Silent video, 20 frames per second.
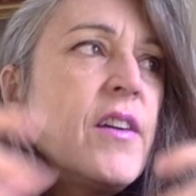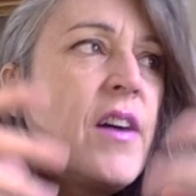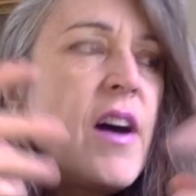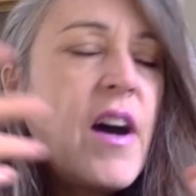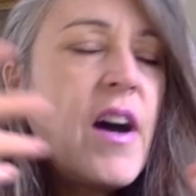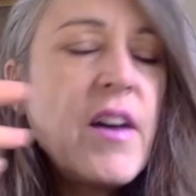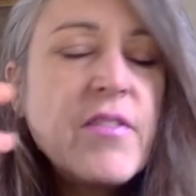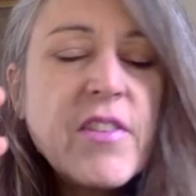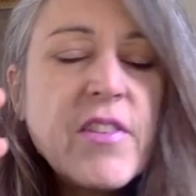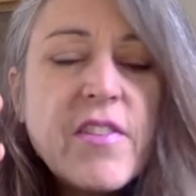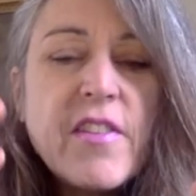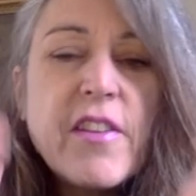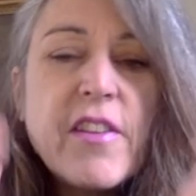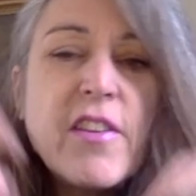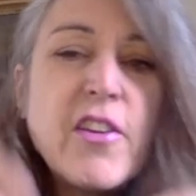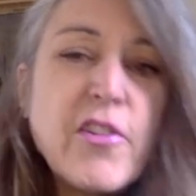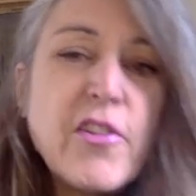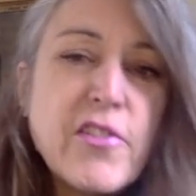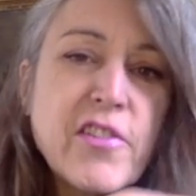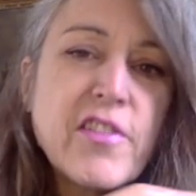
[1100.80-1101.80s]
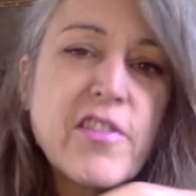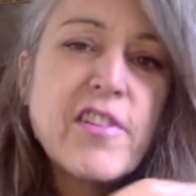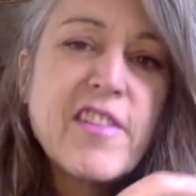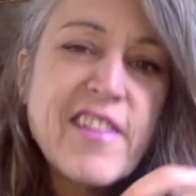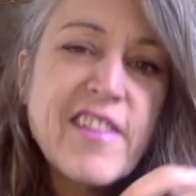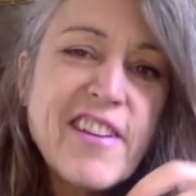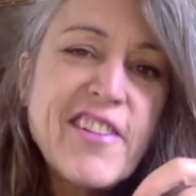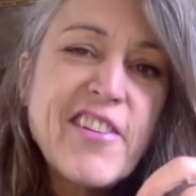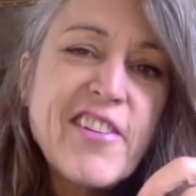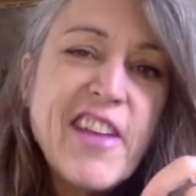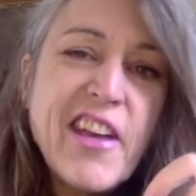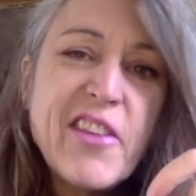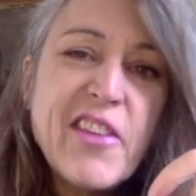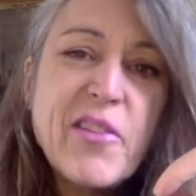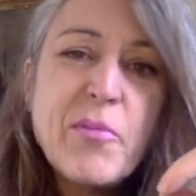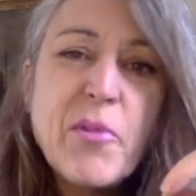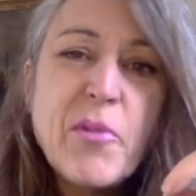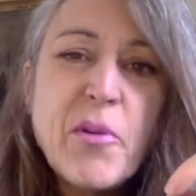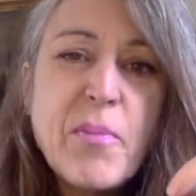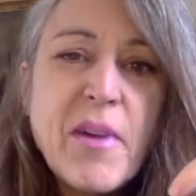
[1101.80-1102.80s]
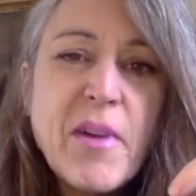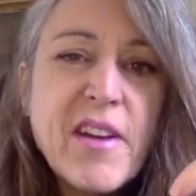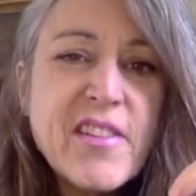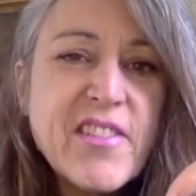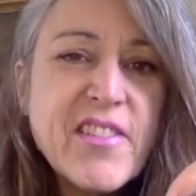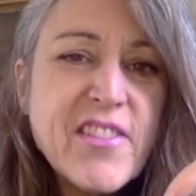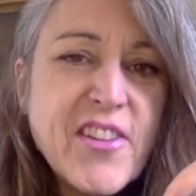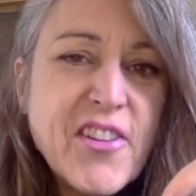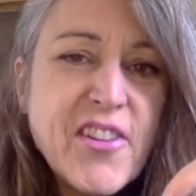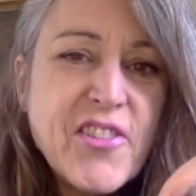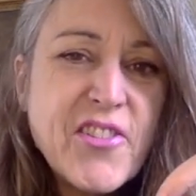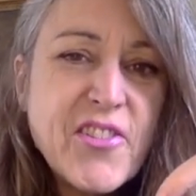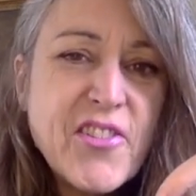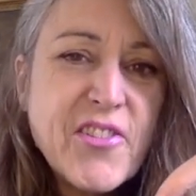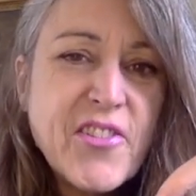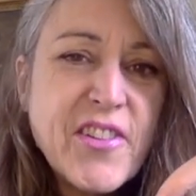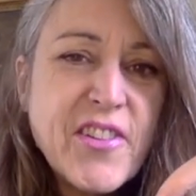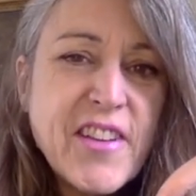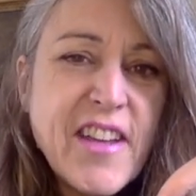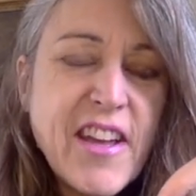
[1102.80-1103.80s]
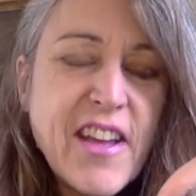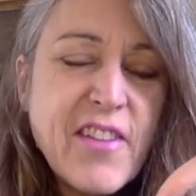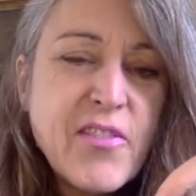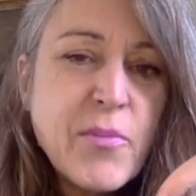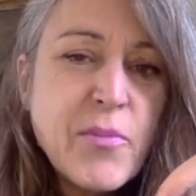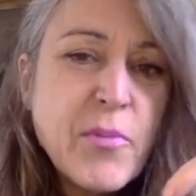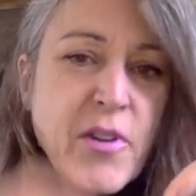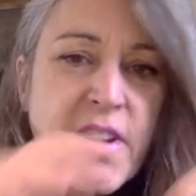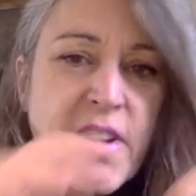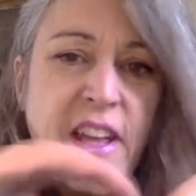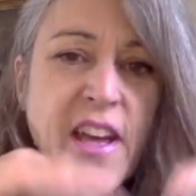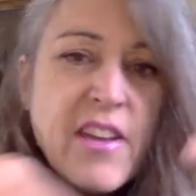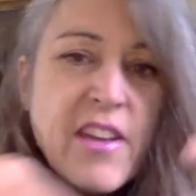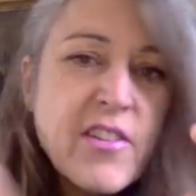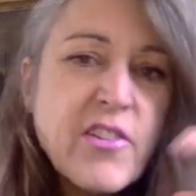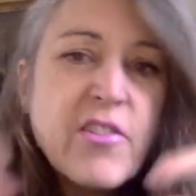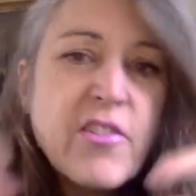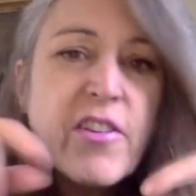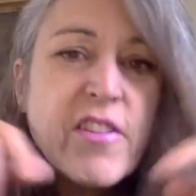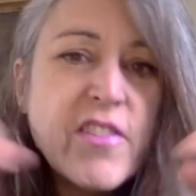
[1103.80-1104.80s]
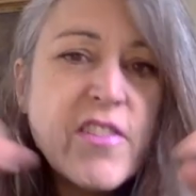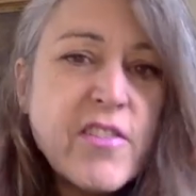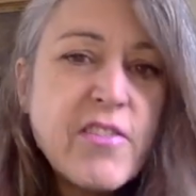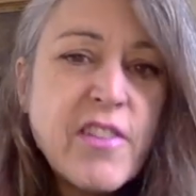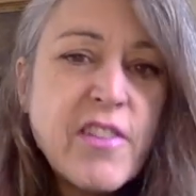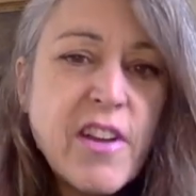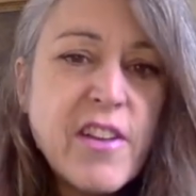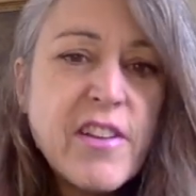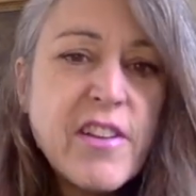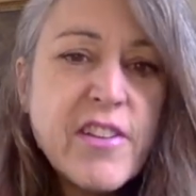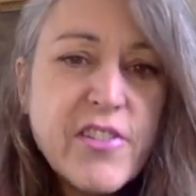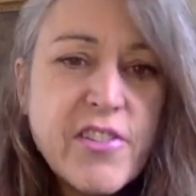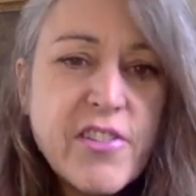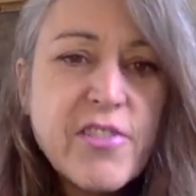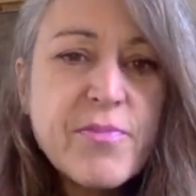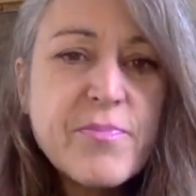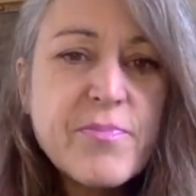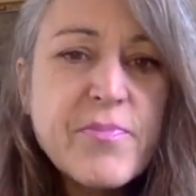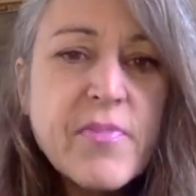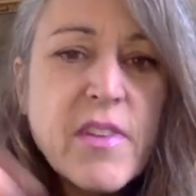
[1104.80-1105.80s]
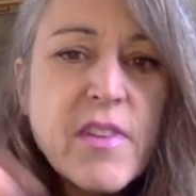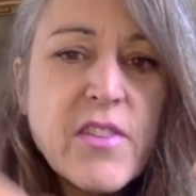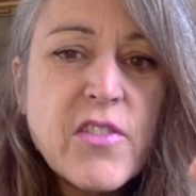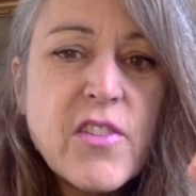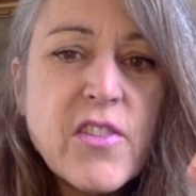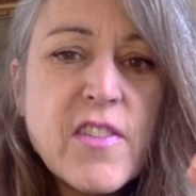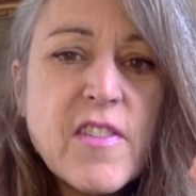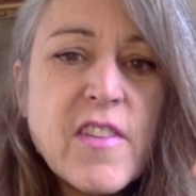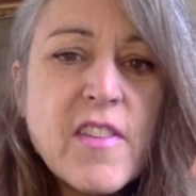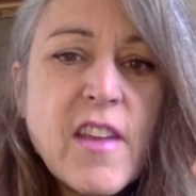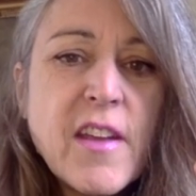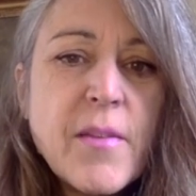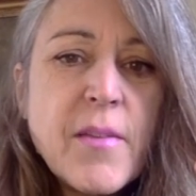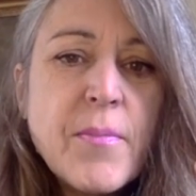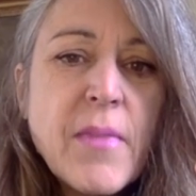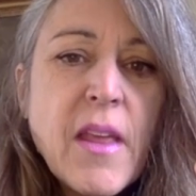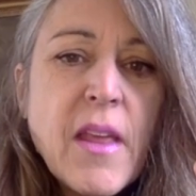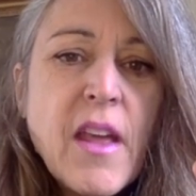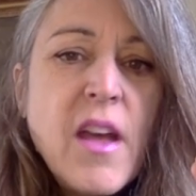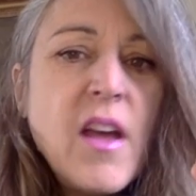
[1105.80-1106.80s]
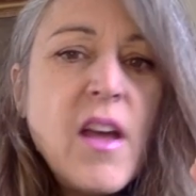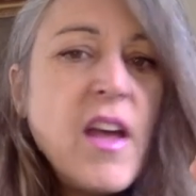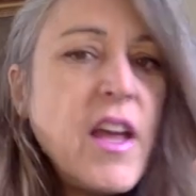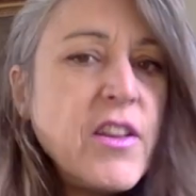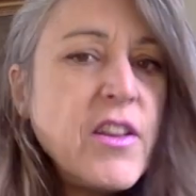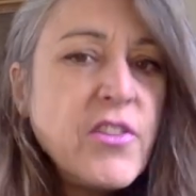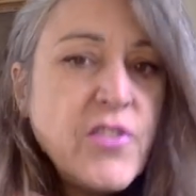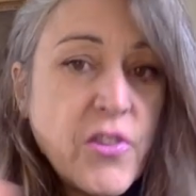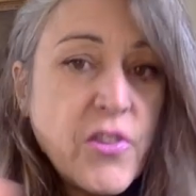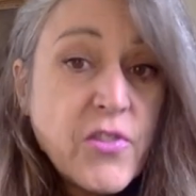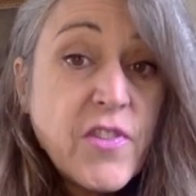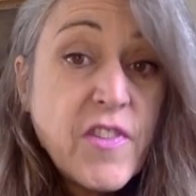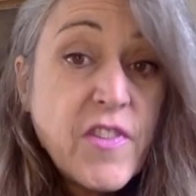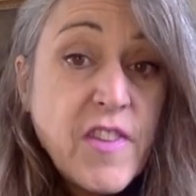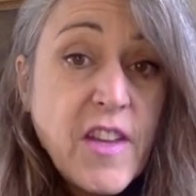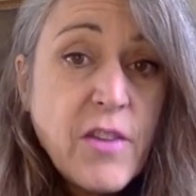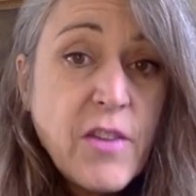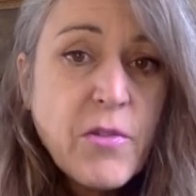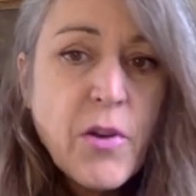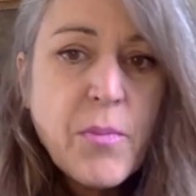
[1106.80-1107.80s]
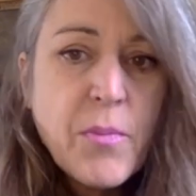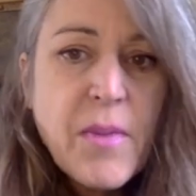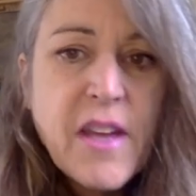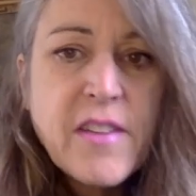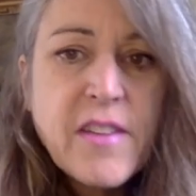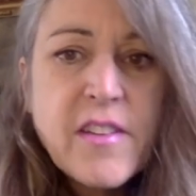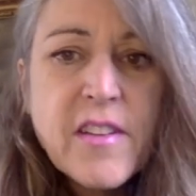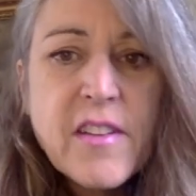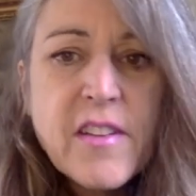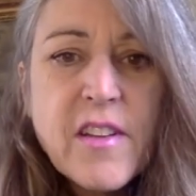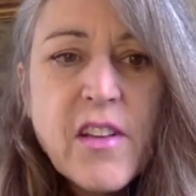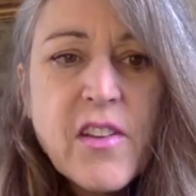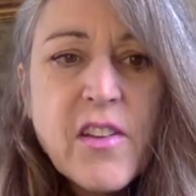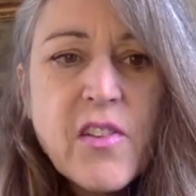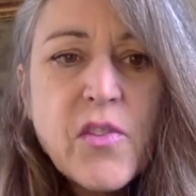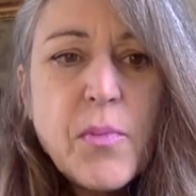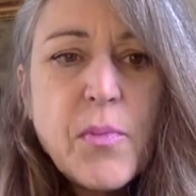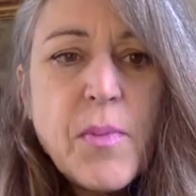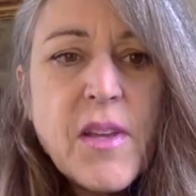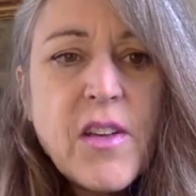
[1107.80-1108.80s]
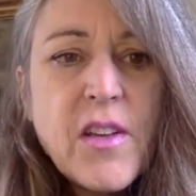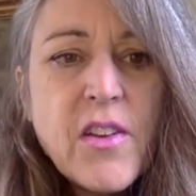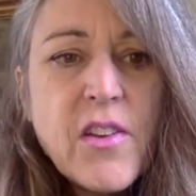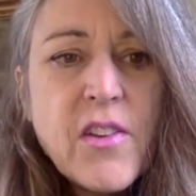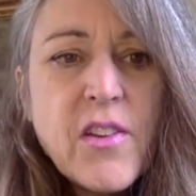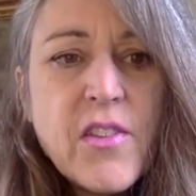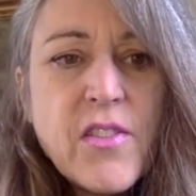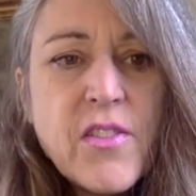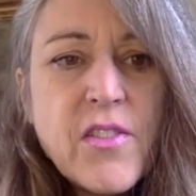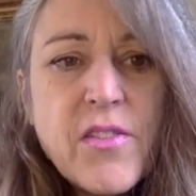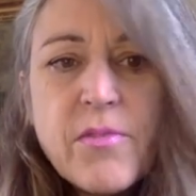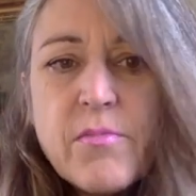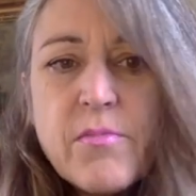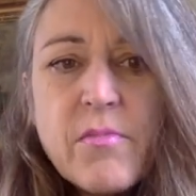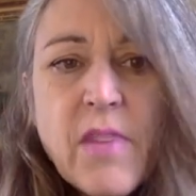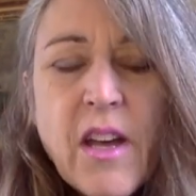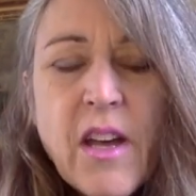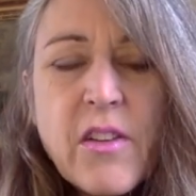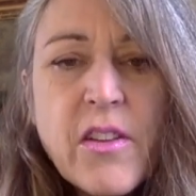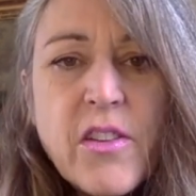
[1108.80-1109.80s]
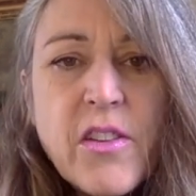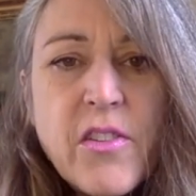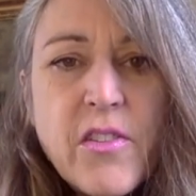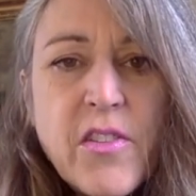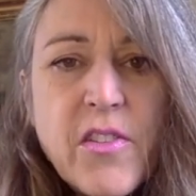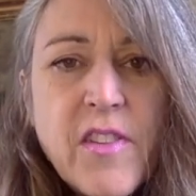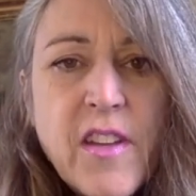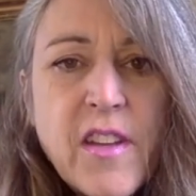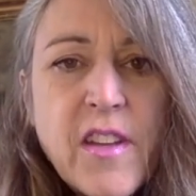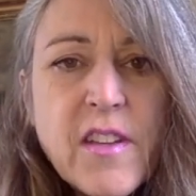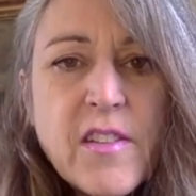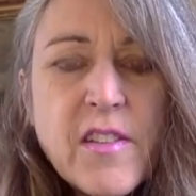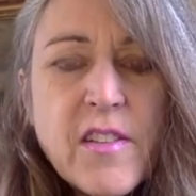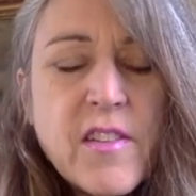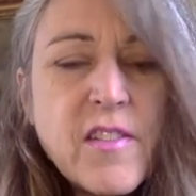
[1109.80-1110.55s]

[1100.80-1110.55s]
Obviously, the older you get, the more boxcars you're going to have, the more categories of knowledge, let's just say. And you don't see romantic knowledge because how can you see it?